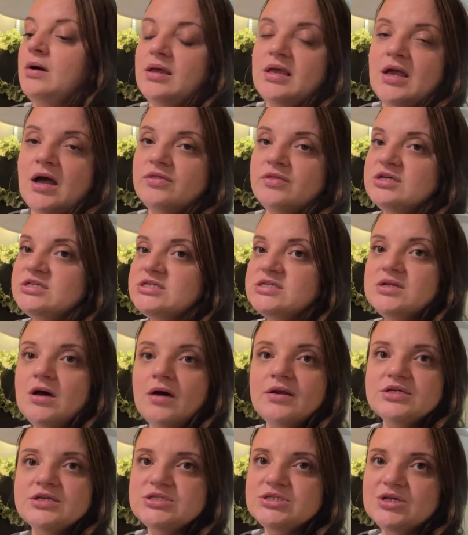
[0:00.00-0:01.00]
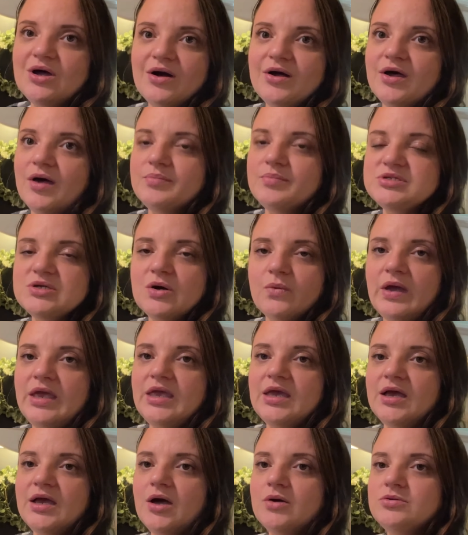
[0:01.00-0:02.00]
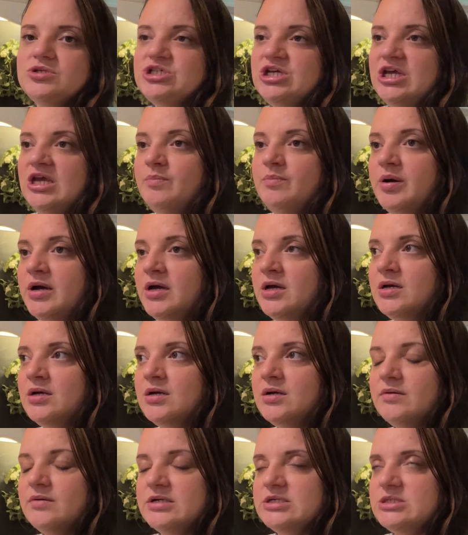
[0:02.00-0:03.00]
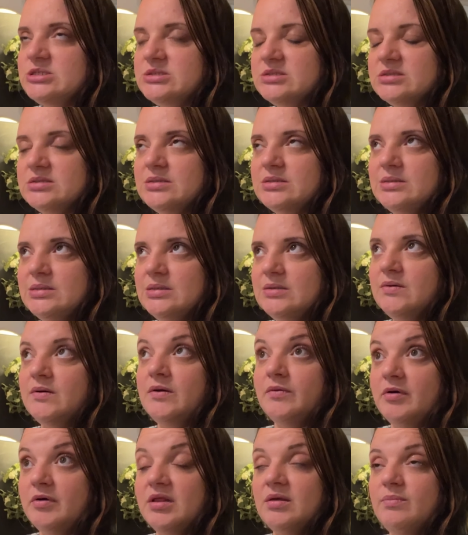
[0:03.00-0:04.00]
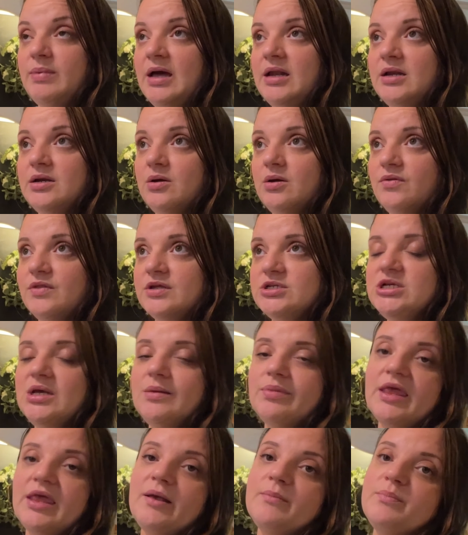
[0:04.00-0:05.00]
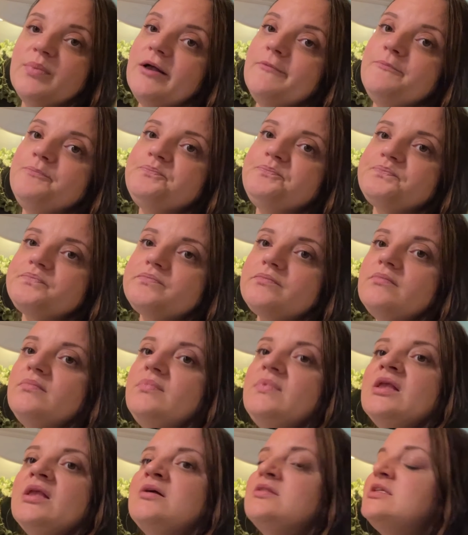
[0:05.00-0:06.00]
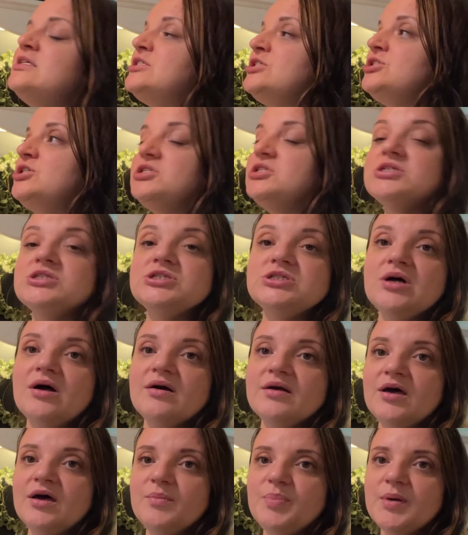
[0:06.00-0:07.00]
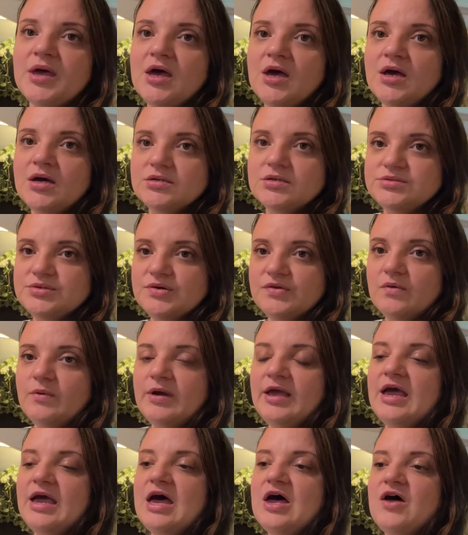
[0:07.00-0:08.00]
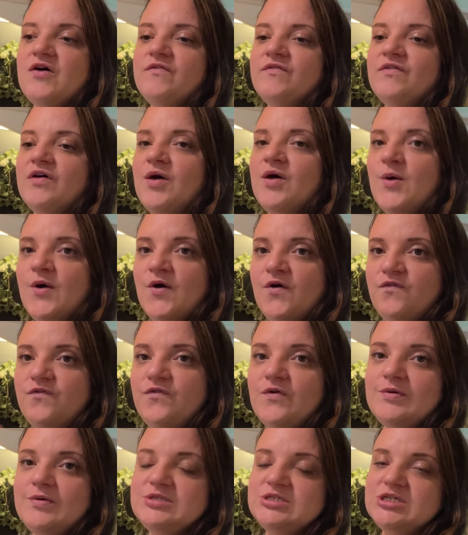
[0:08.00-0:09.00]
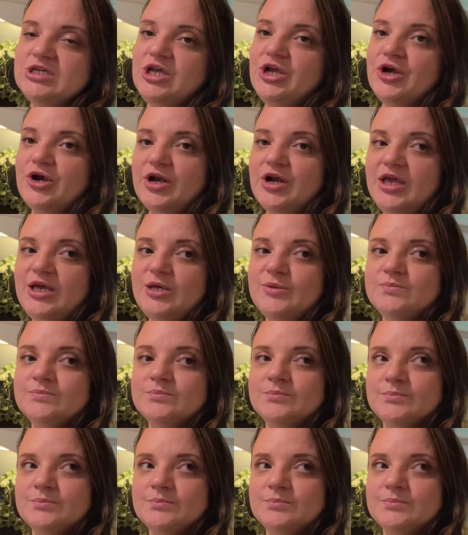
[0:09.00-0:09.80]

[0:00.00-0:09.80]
yeah, this is not a stock up so we can go cheap, which we're really bad at doing the cheap thing, but this is just a stock up so that we have food security.